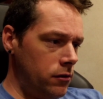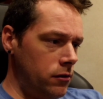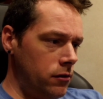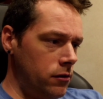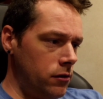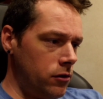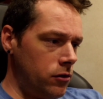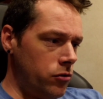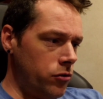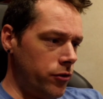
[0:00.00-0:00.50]

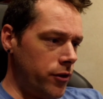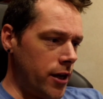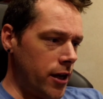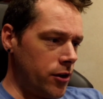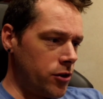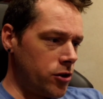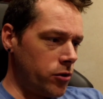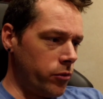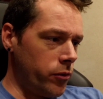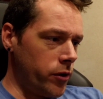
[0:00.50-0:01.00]

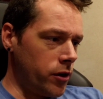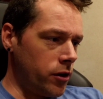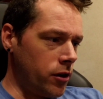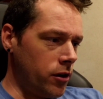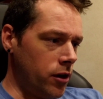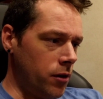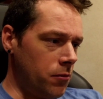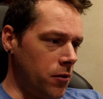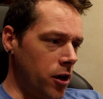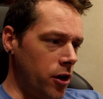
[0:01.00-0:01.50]
2001
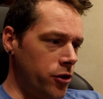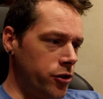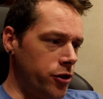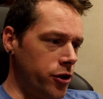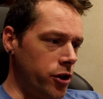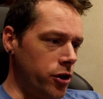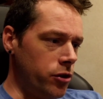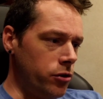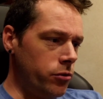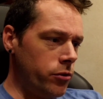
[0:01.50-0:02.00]
club car, do
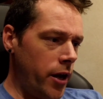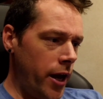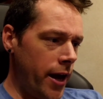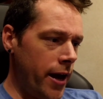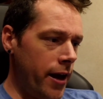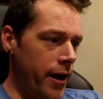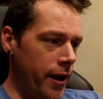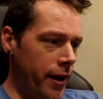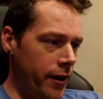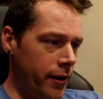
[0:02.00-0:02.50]
you
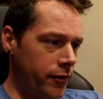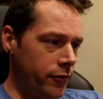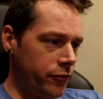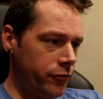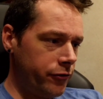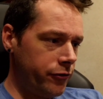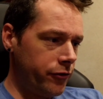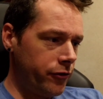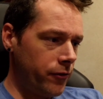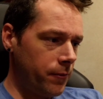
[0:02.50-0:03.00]

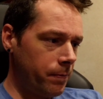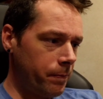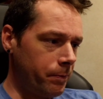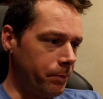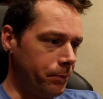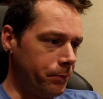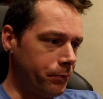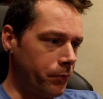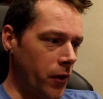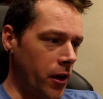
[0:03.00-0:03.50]
have,
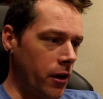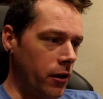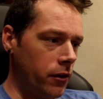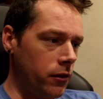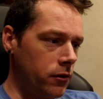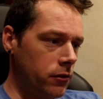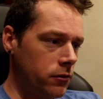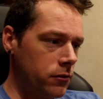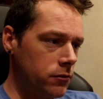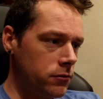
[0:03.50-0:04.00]

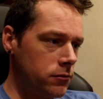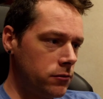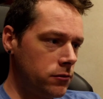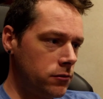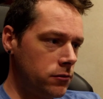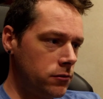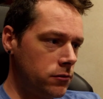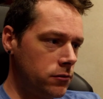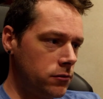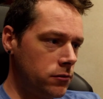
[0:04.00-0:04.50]
no,
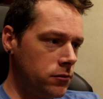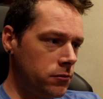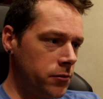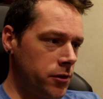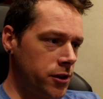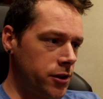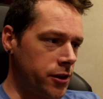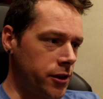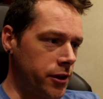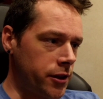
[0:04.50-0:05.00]
let me
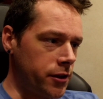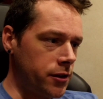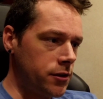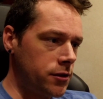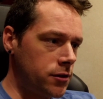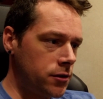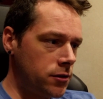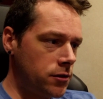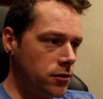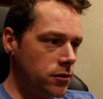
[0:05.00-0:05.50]
see.
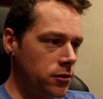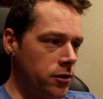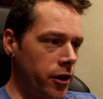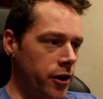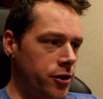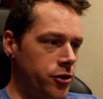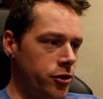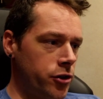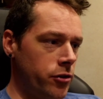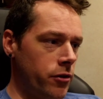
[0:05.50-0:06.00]
All right,
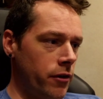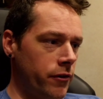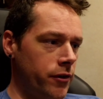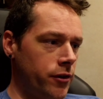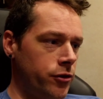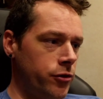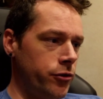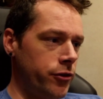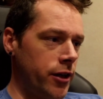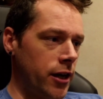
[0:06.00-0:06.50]
so you have a
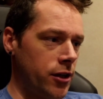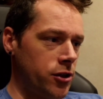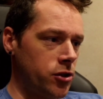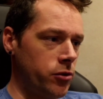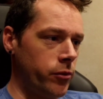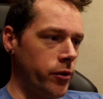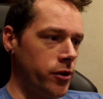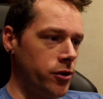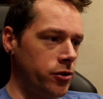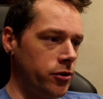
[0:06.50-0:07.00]

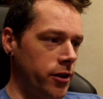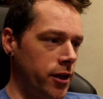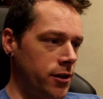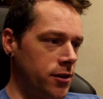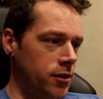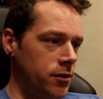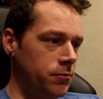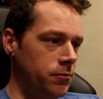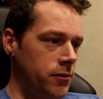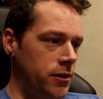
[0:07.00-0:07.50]
2001, so that's
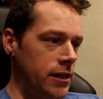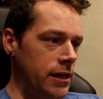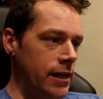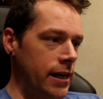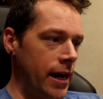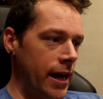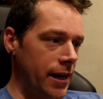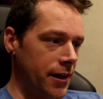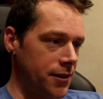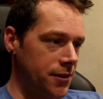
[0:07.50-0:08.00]
a
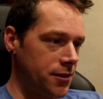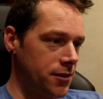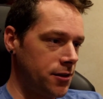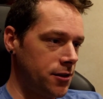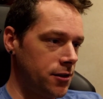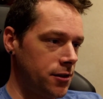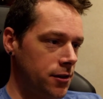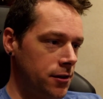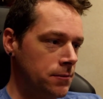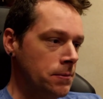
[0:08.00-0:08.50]

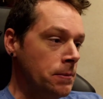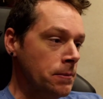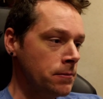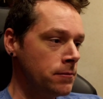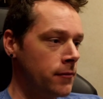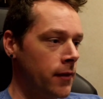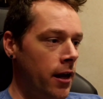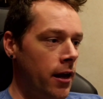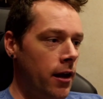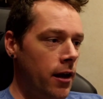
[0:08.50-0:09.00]
DS.
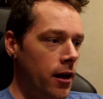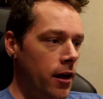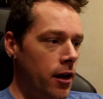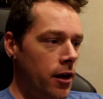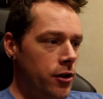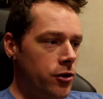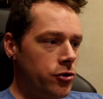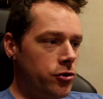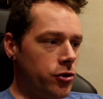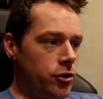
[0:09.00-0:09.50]

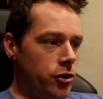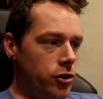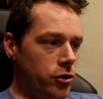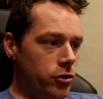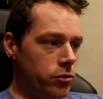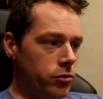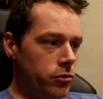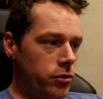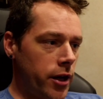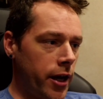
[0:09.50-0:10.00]
Do
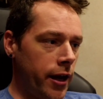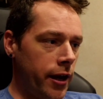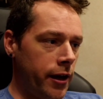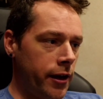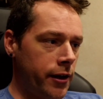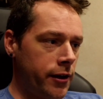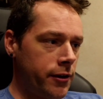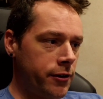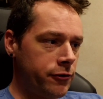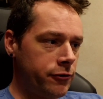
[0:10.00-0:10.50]
you
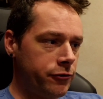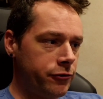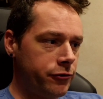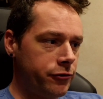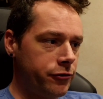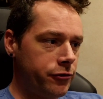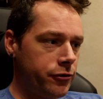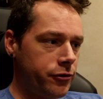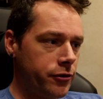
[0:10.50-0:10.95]
have